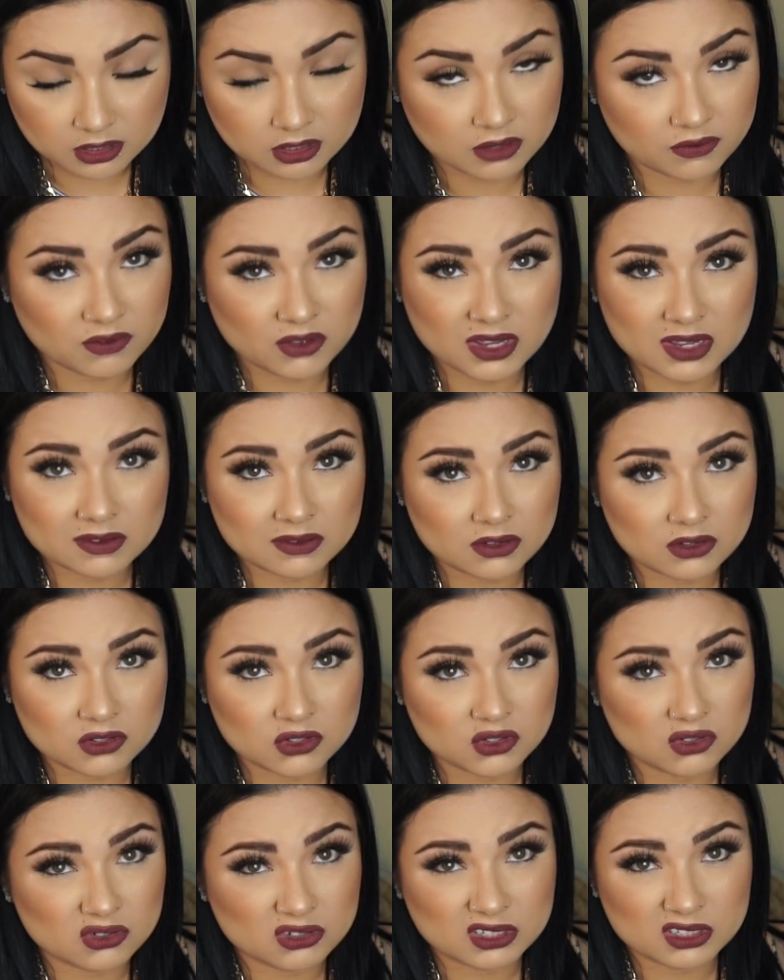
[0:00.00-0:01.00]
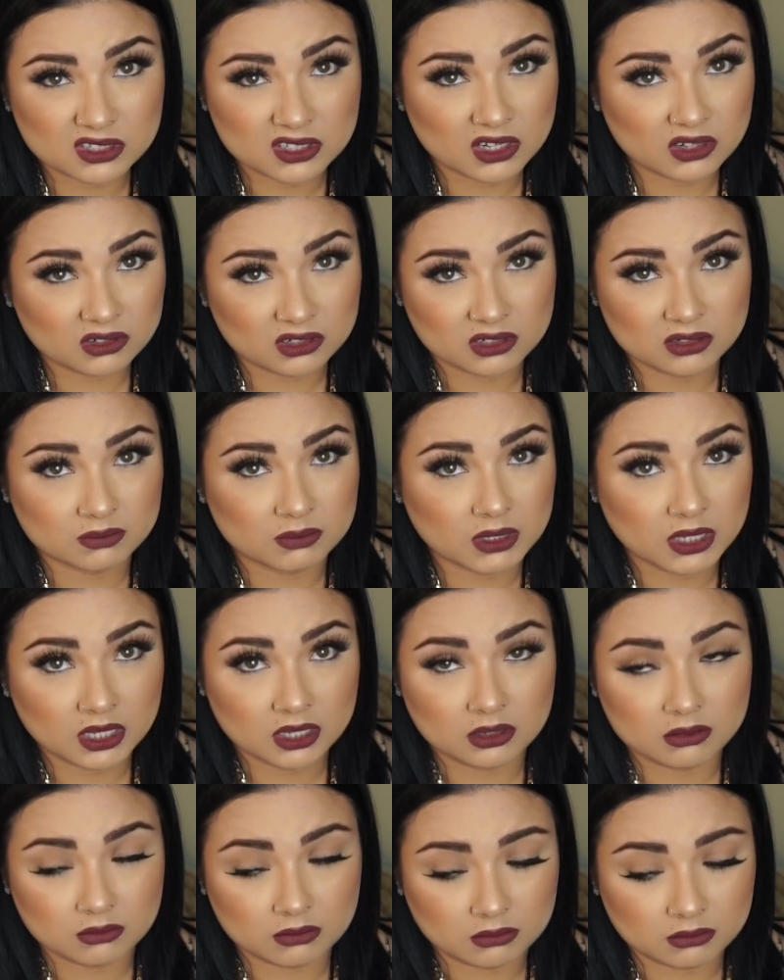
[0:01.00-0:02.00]
If you guys hear Jerry, he's down here
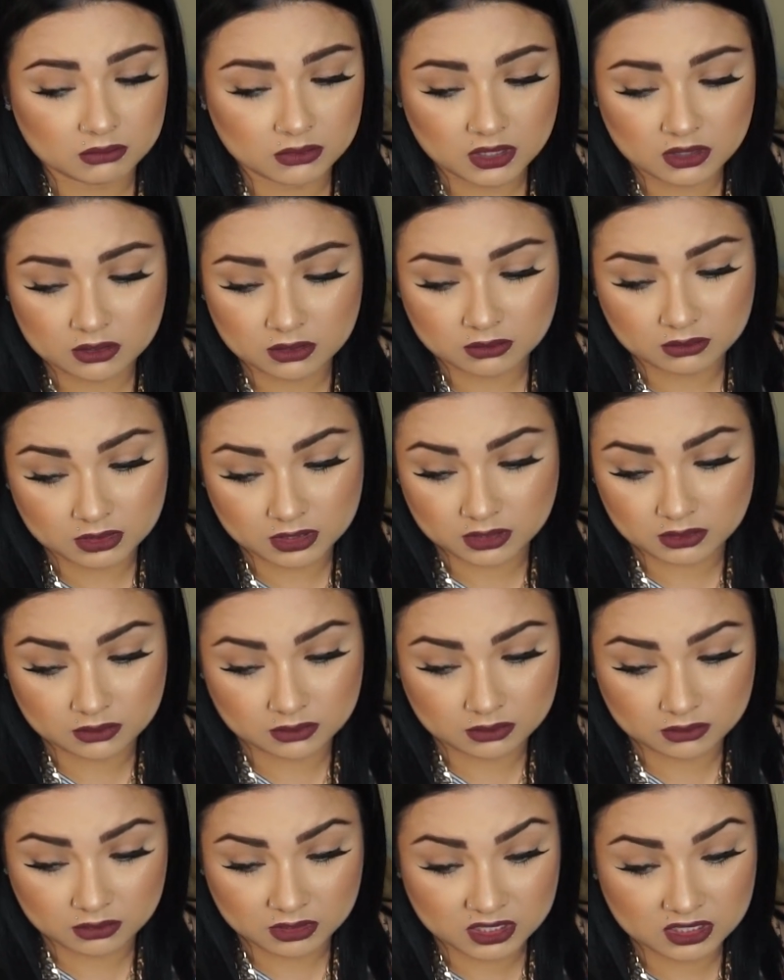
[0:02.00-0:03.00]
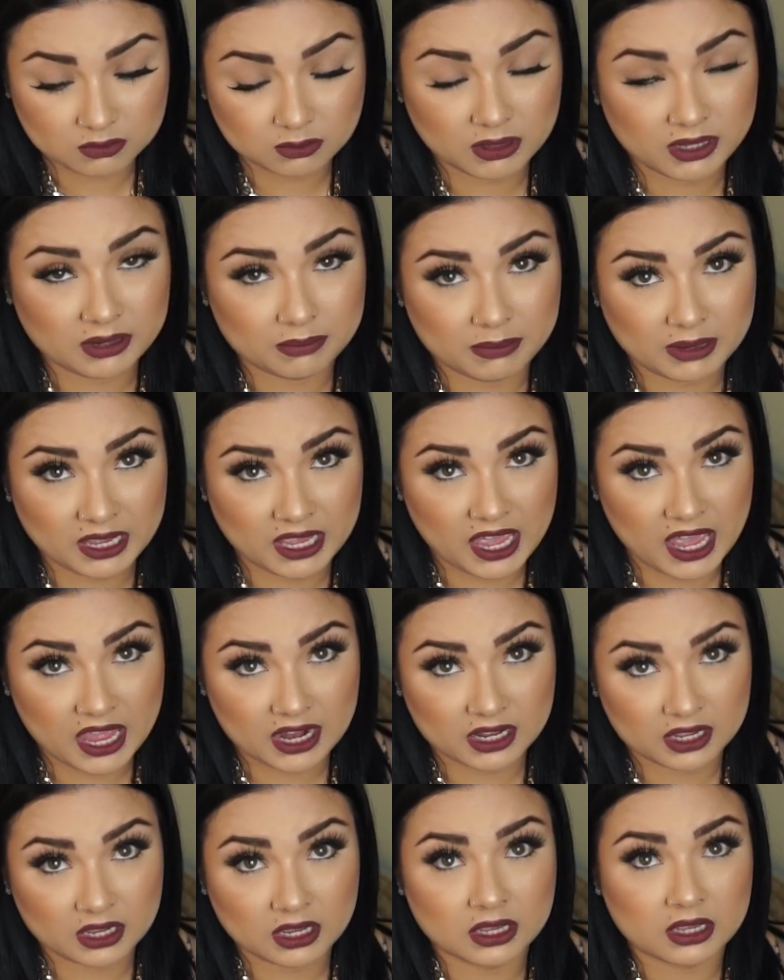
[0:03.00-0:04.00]
playing. I don't know what he's doing. He's playing
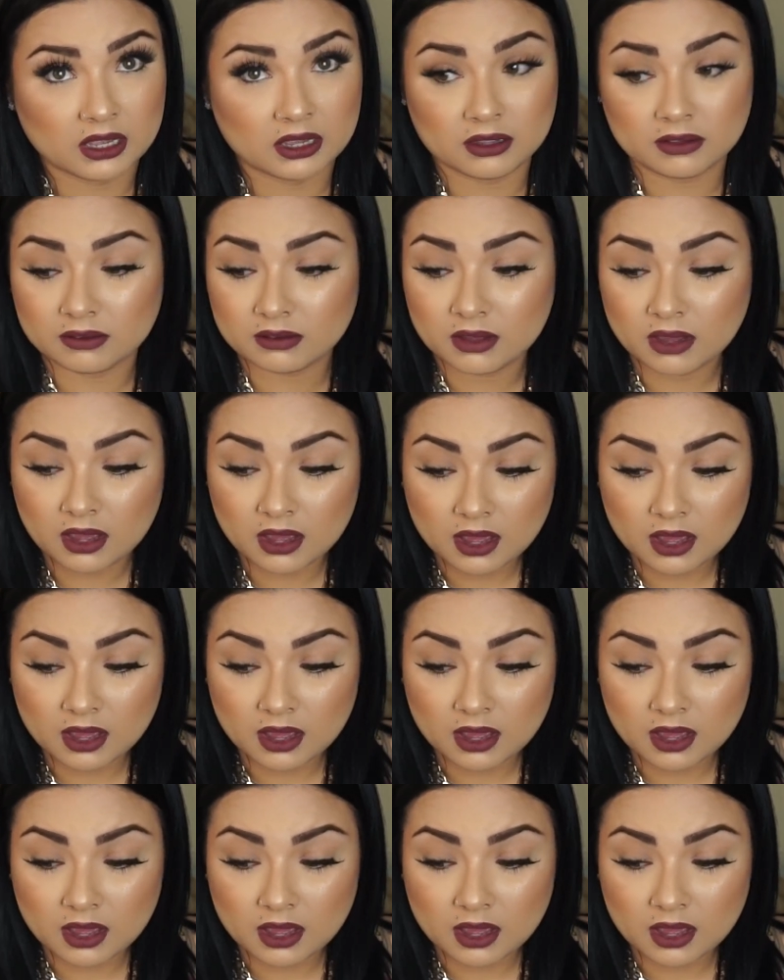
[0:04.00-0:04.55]
mechanic, I guess.